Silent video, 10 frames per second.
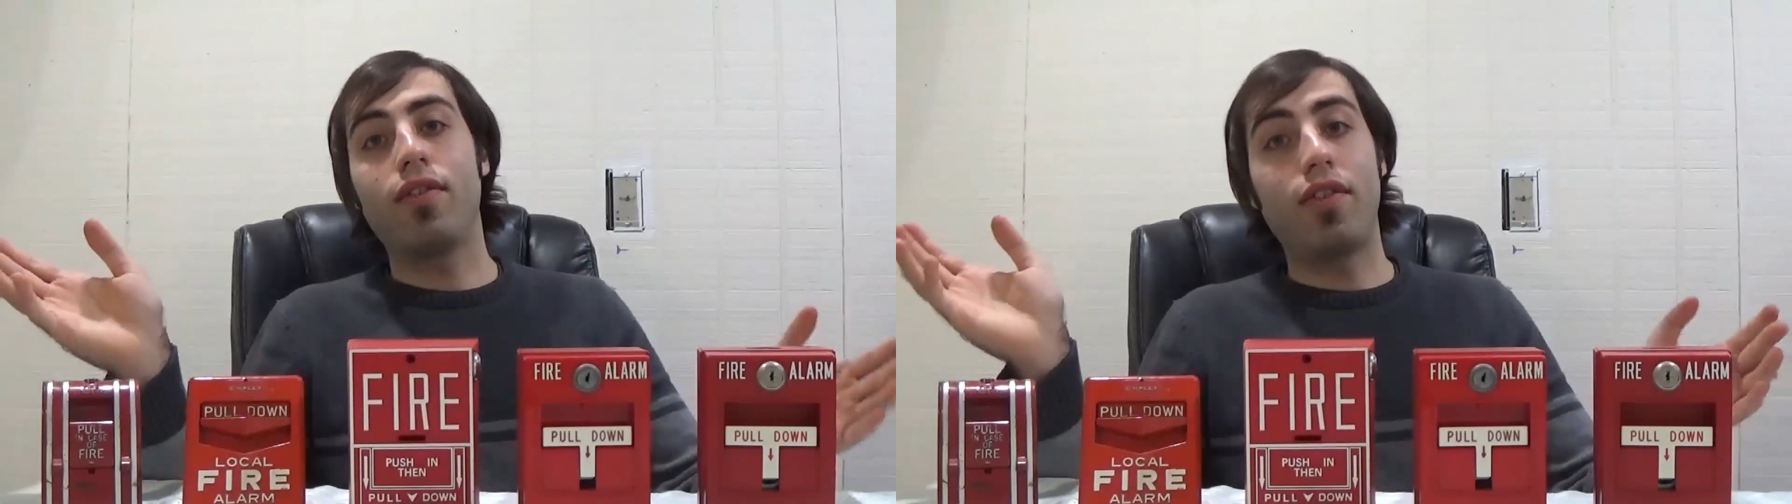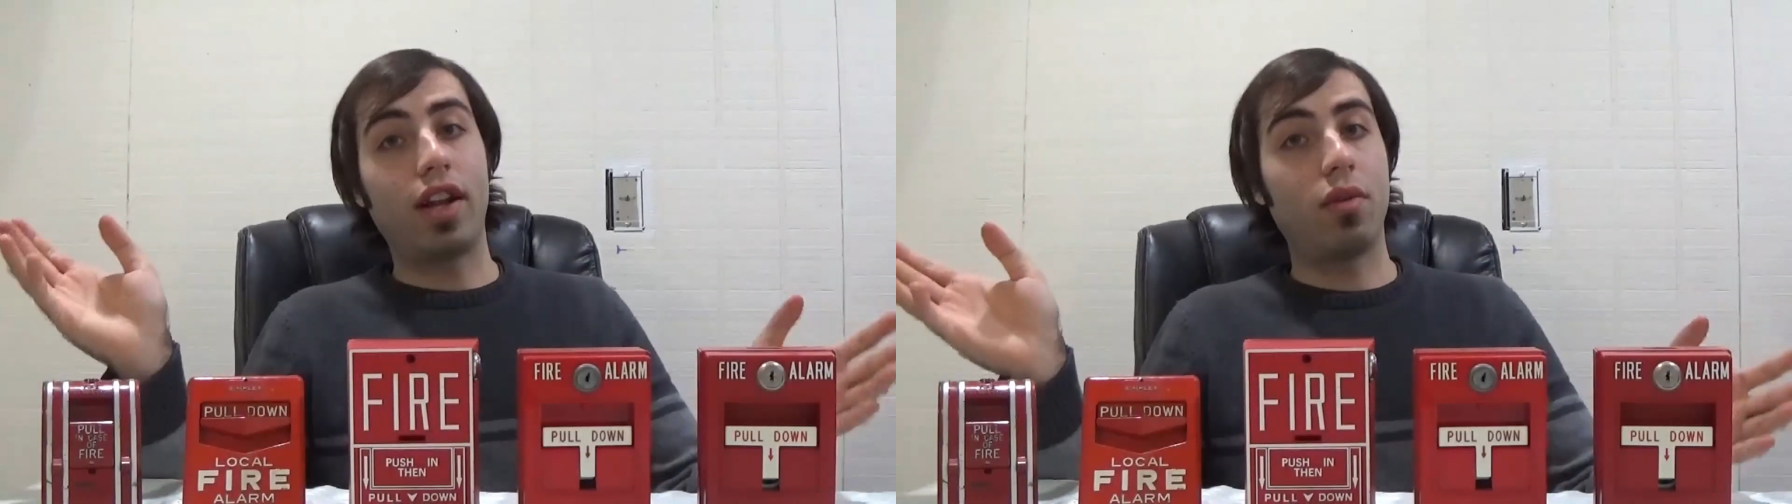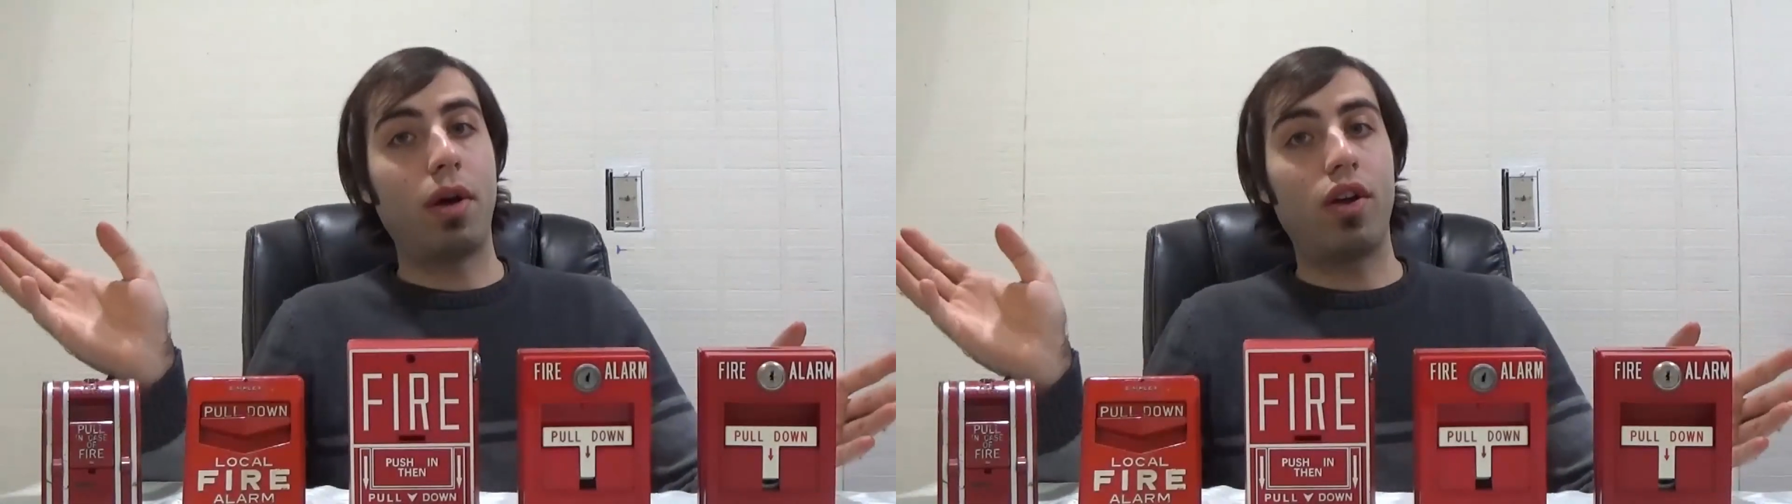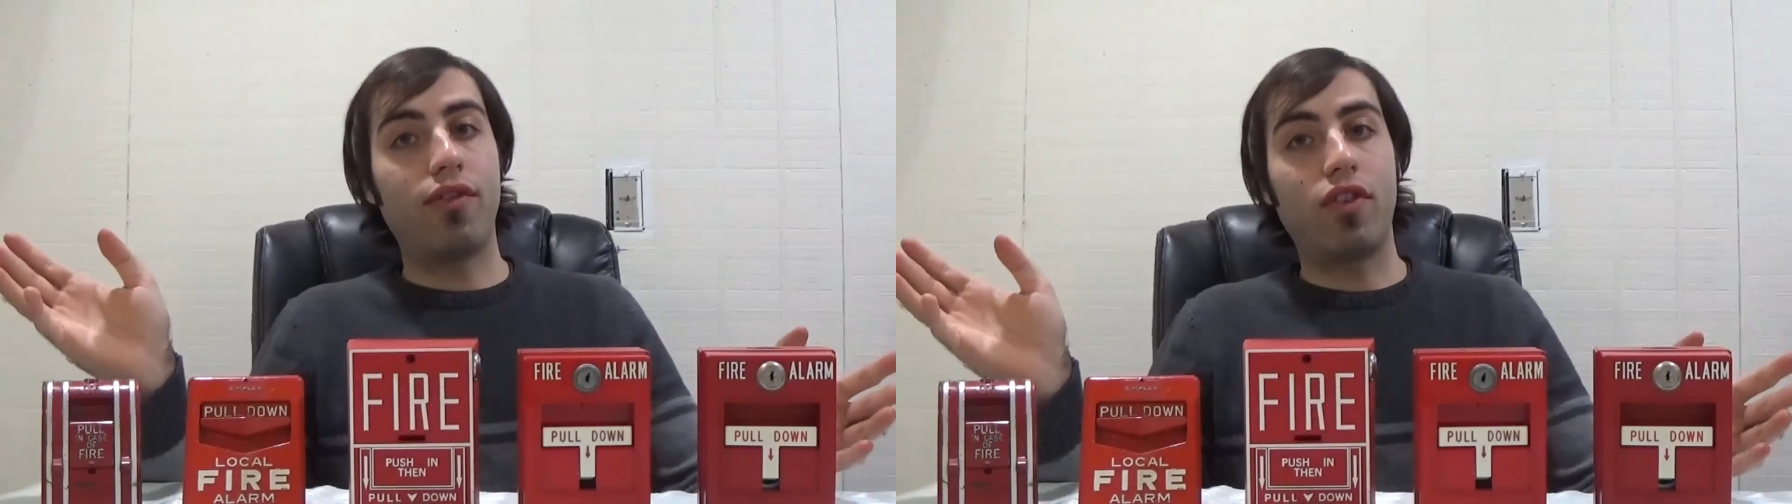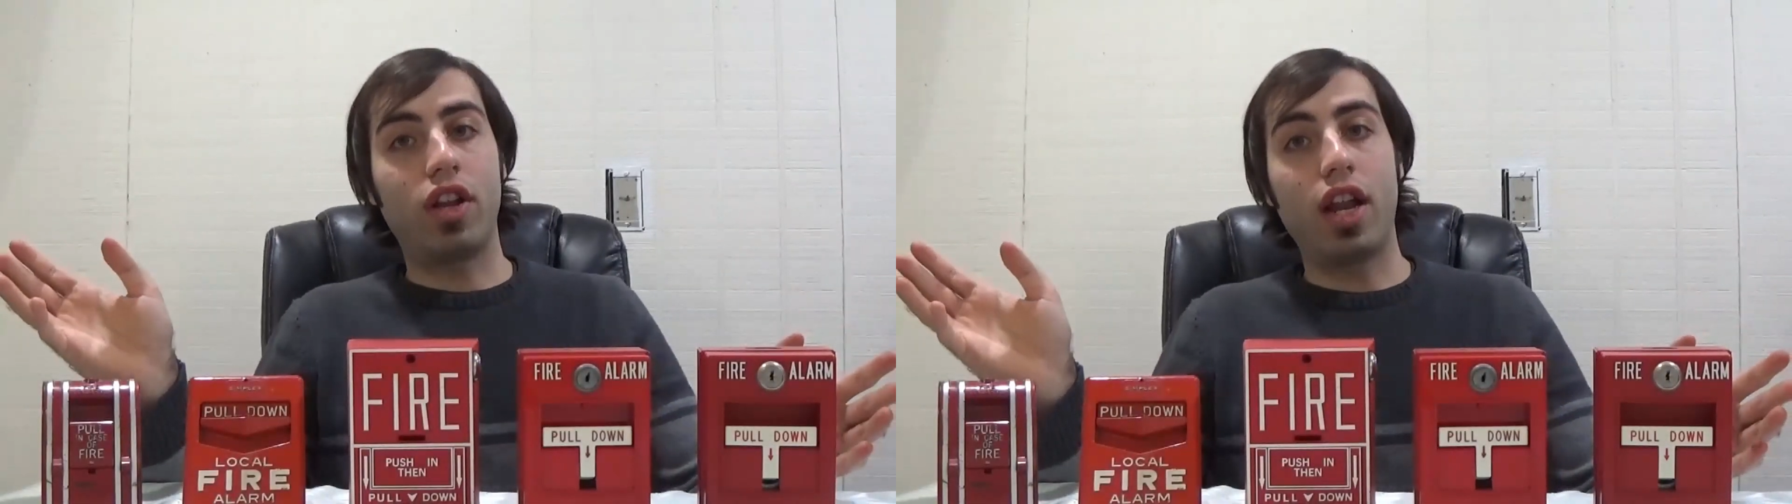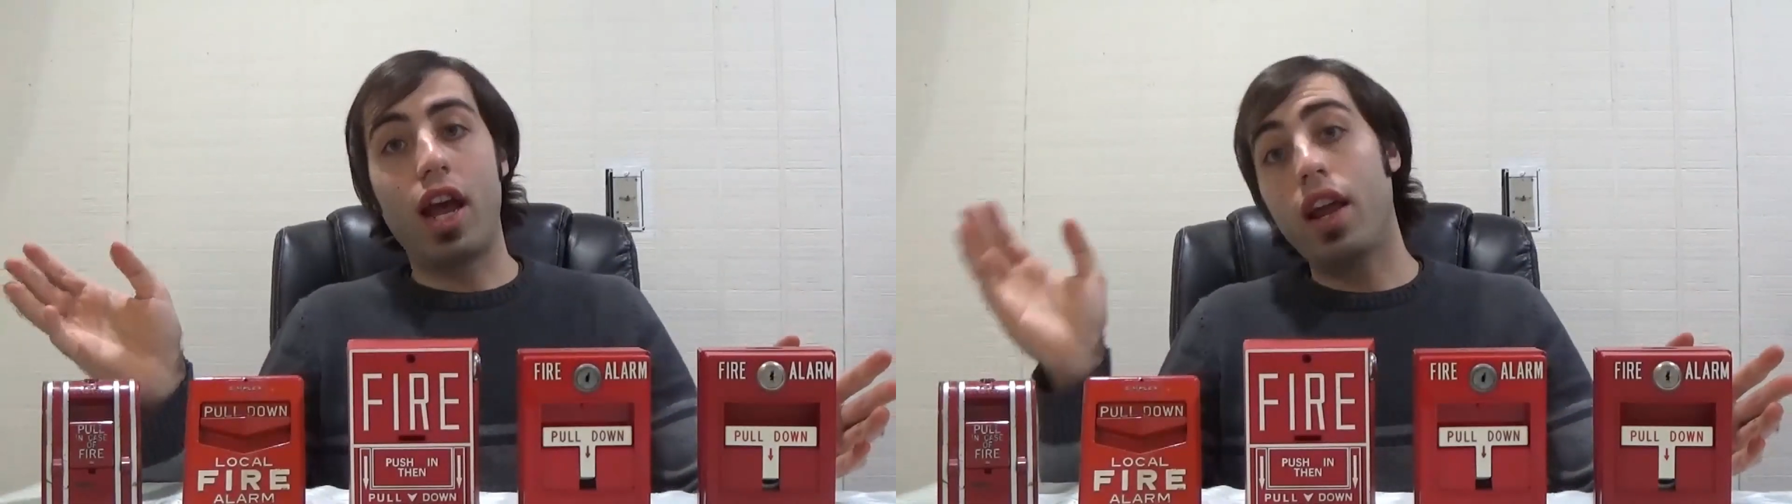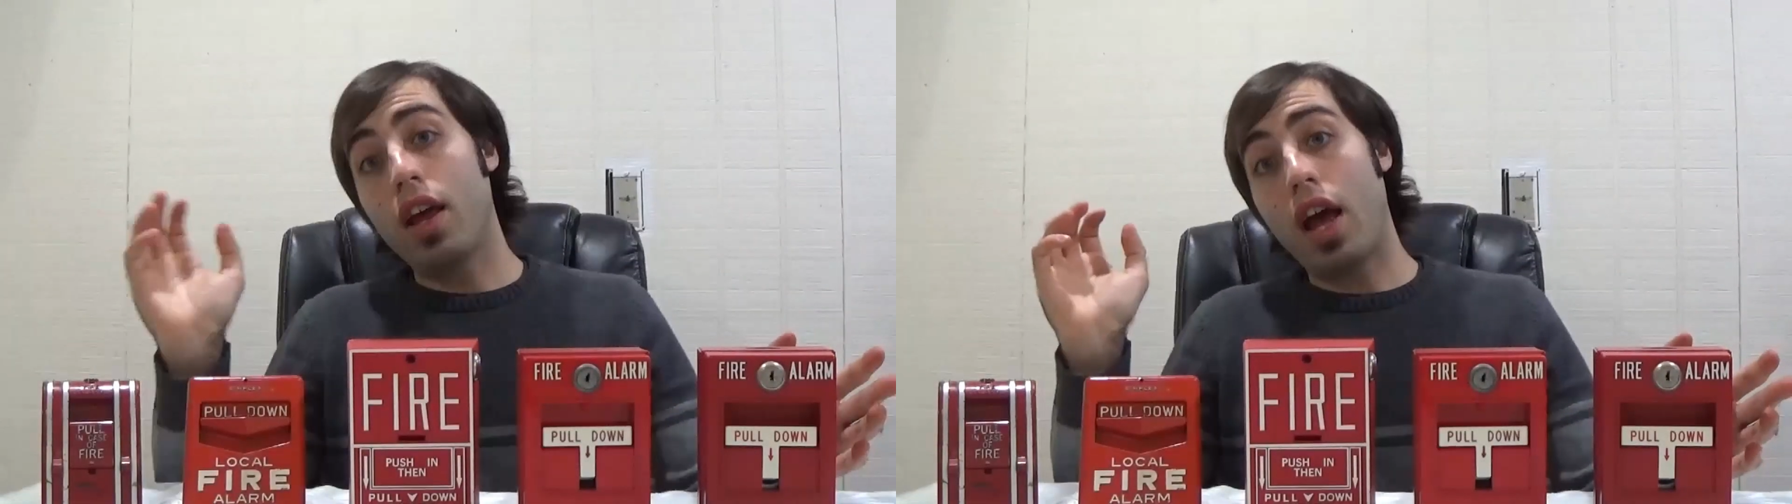That's about it for today.